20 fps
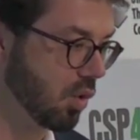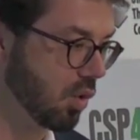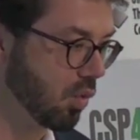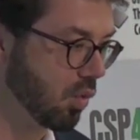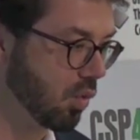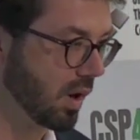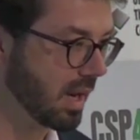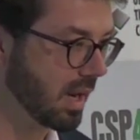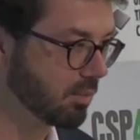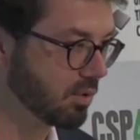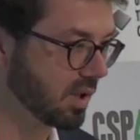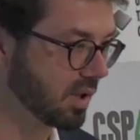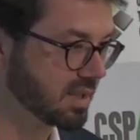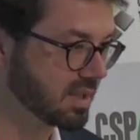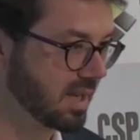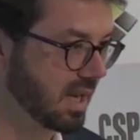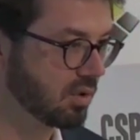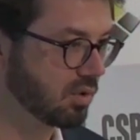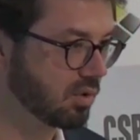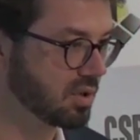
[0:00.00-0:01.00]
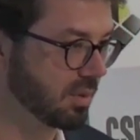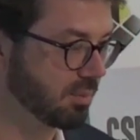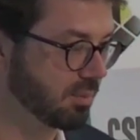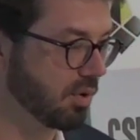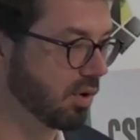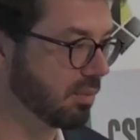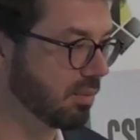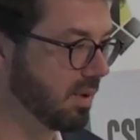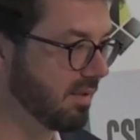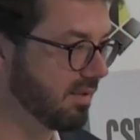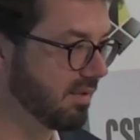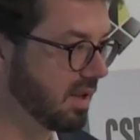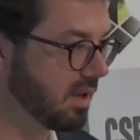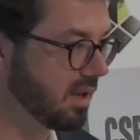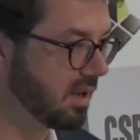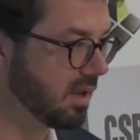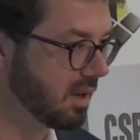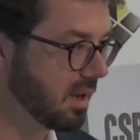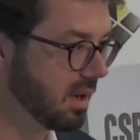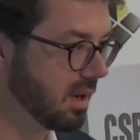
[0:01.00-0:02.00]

work up to extent to support PV,